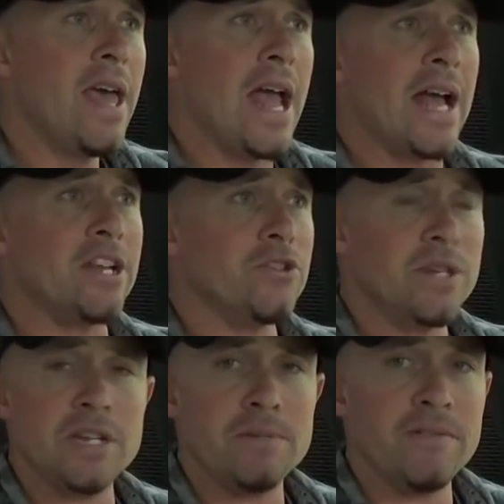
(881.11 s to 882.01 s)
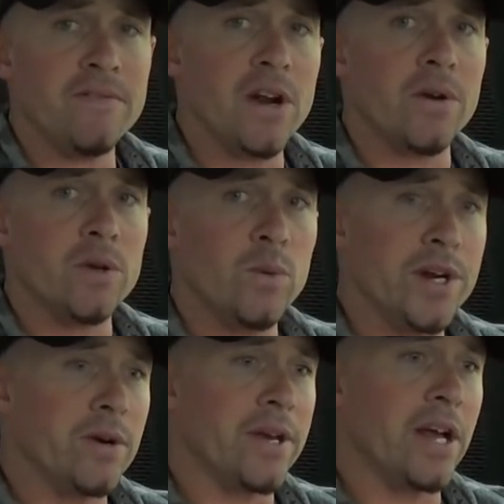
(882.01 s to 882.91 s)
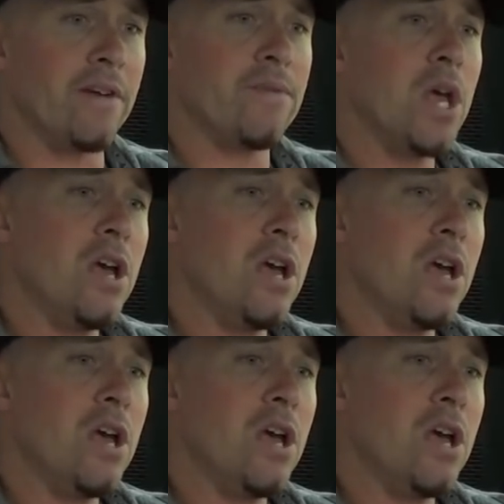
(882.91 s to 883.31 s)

and you need to be very weary of.